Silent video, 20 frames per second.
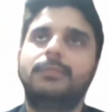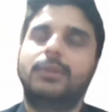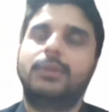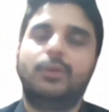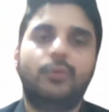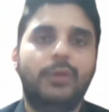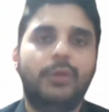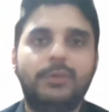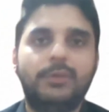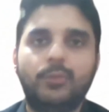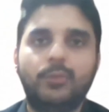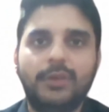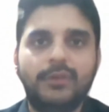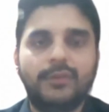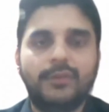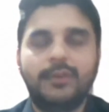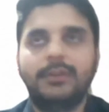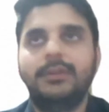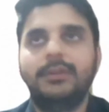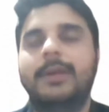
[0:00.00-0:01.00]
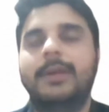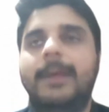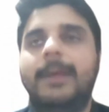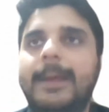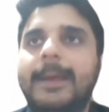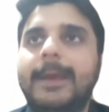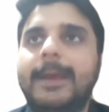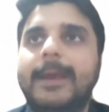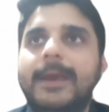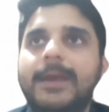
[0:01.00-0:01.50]
Great question,
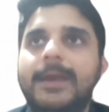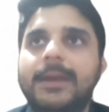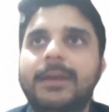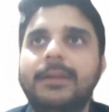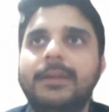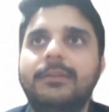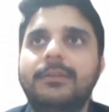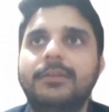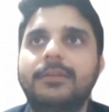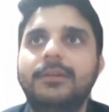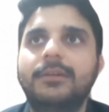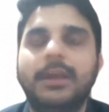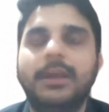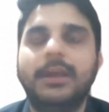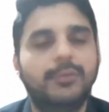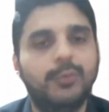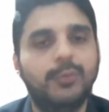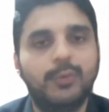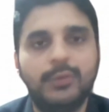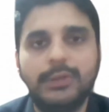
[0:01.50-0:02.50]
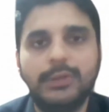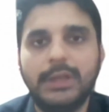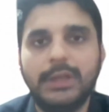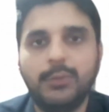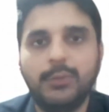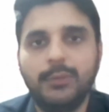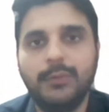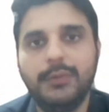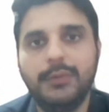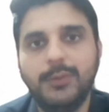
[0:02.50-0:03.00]
and I totally
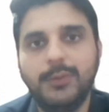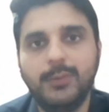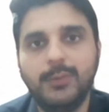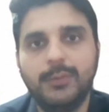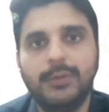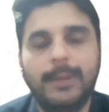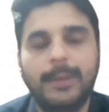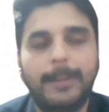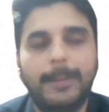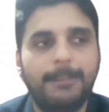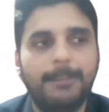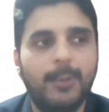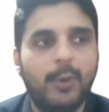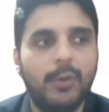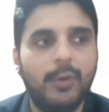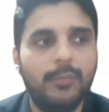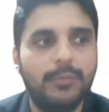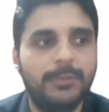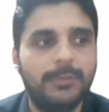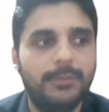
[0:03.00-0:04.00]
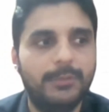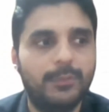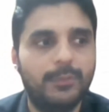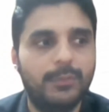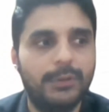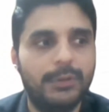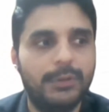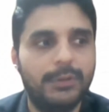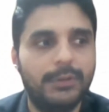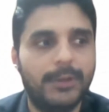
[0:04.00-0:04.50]
agree with you. Normally,
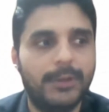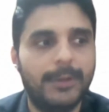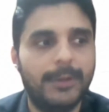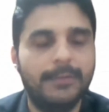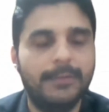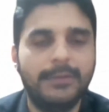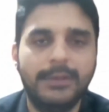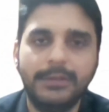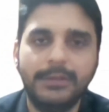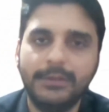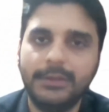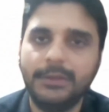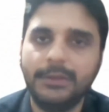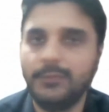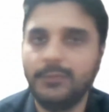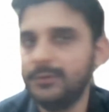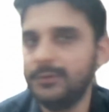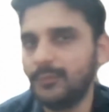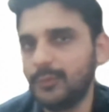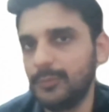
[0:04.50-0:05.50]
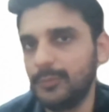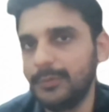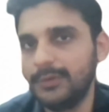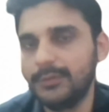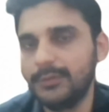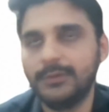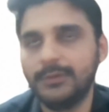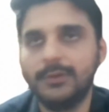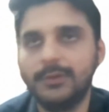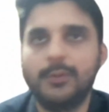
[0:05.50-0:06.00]
between data and
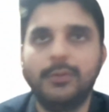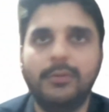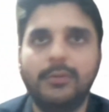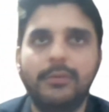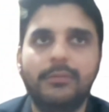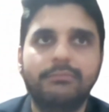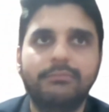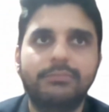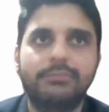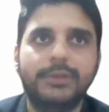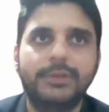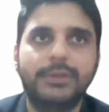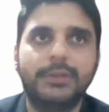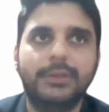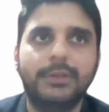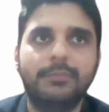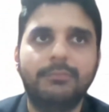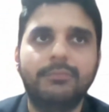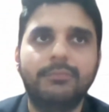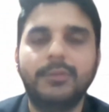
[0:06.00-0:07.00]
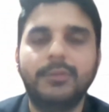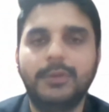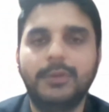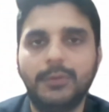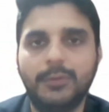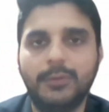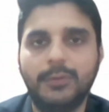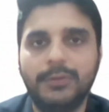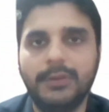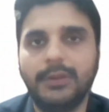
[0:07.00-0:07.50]
information, or data
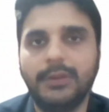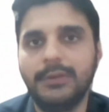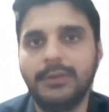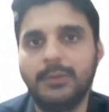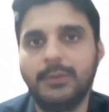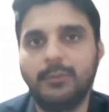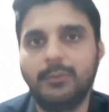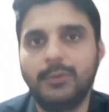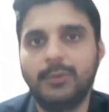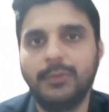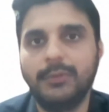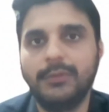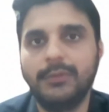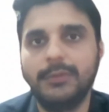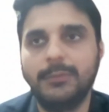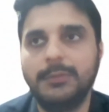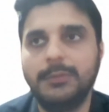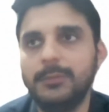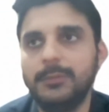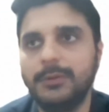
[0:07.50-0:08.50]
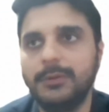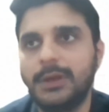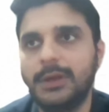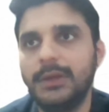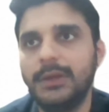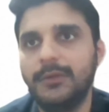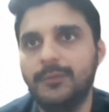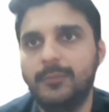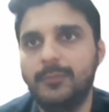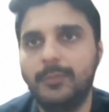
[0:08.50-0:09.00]
security and data privacy, people
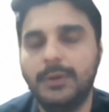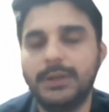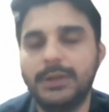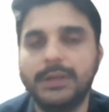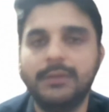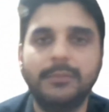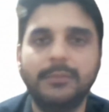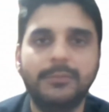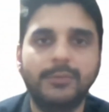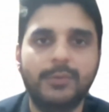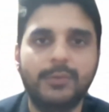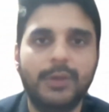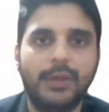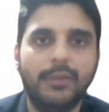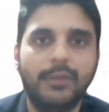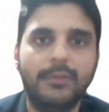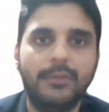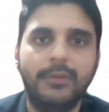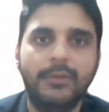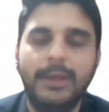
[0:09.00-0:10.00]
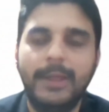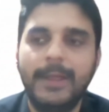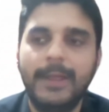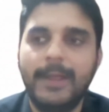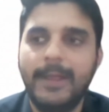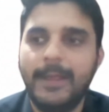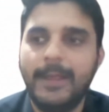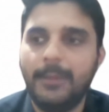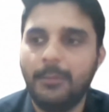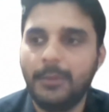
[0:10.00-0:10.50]
kind of bucket them together.
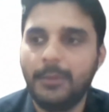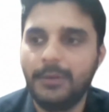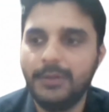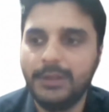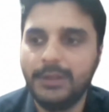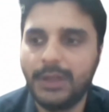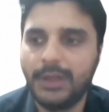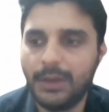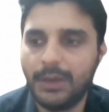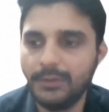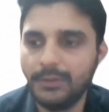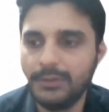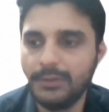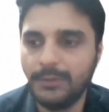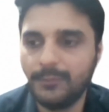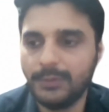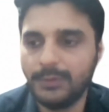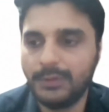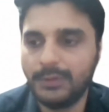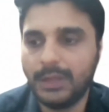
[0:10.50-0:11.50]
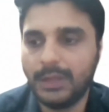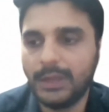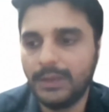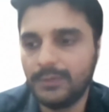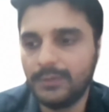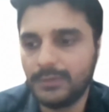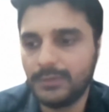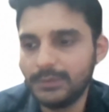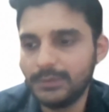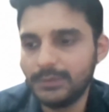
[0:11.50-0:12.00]
But the inherent difference
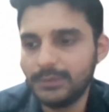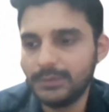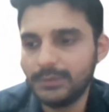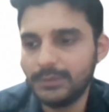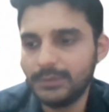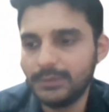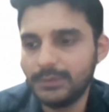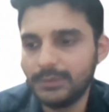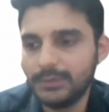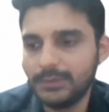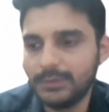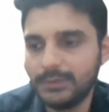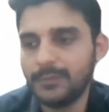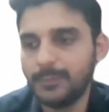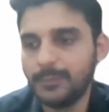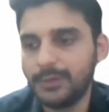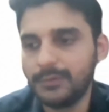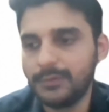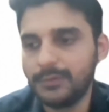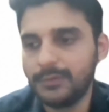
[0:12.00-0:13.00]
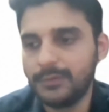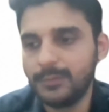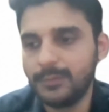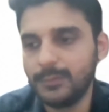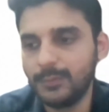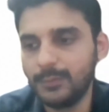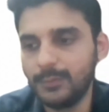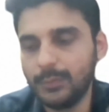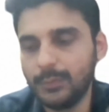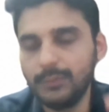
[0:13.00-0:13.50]
lies in 2 aspects.
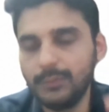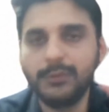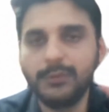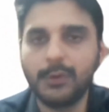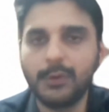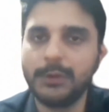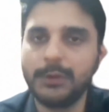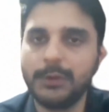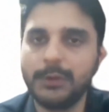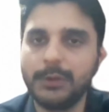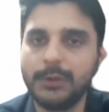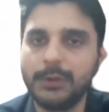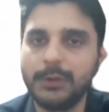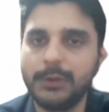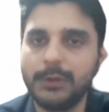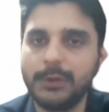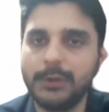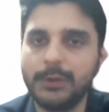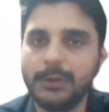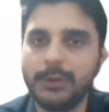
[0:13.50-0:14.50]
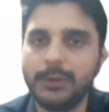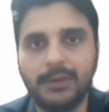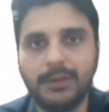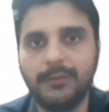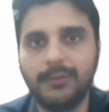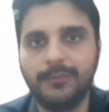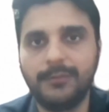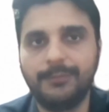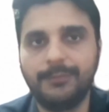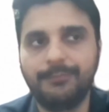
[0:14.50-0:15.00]
So when we talk about data
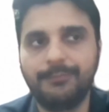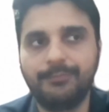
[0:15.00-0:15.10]
itself,